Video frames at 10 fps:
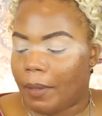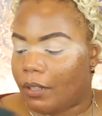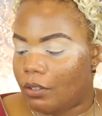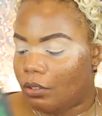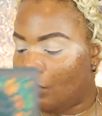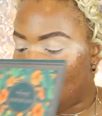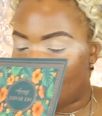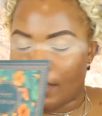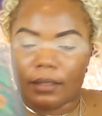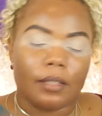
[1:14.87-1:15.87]
been
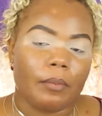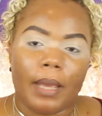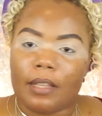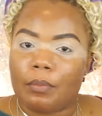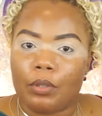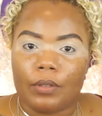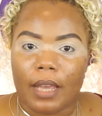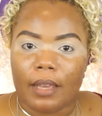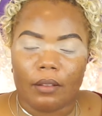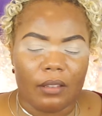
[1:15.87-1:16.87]
using some Ace
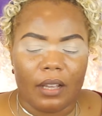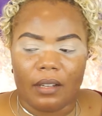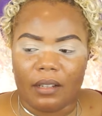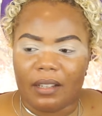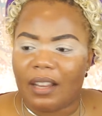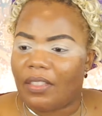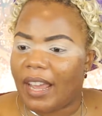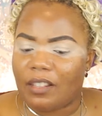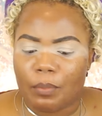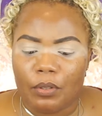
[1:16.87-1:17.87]
Beaute, another
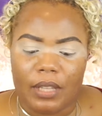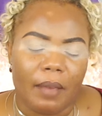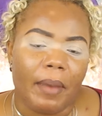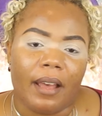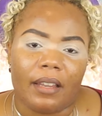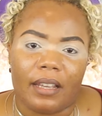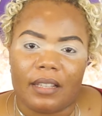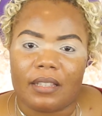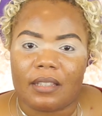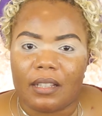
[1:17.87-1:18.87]
Ace Beaute palette.
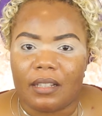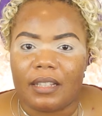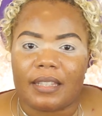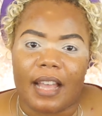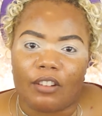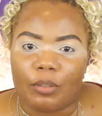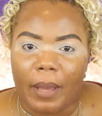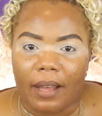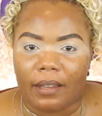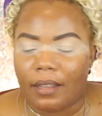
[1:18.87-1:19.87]
It's the Nostalgia
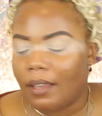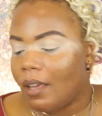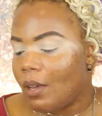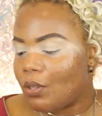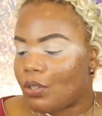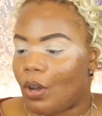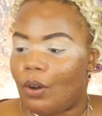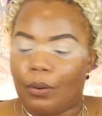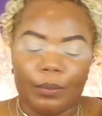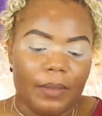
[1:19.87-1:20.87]
Palette.
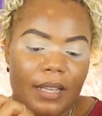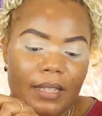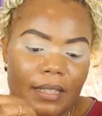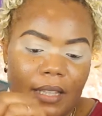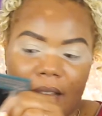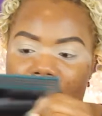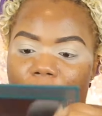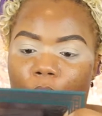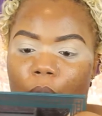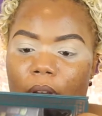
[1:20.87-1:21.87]
So this is
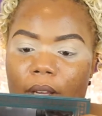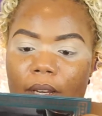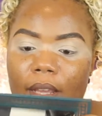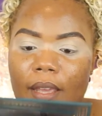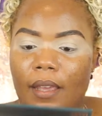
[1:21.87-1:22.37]
another one.